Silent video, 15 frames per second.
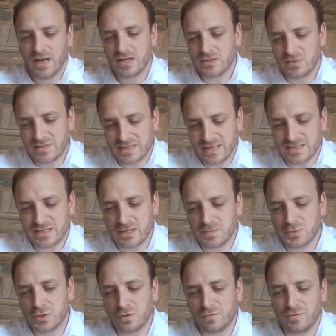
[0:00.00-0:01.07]
So he says the
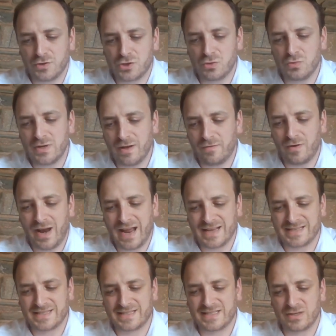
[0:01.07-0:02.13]
observant Jew never
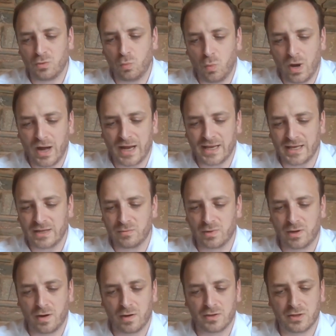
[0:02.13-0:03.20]
asks why in
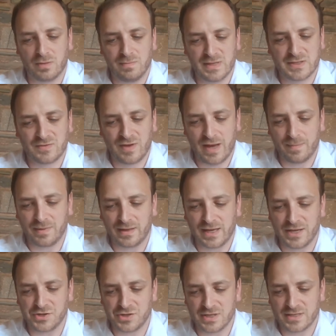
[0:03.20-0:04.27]
regard to mitzvah
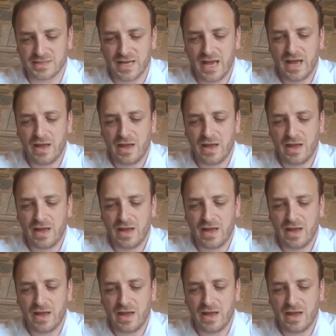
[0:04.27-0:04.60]
obligations.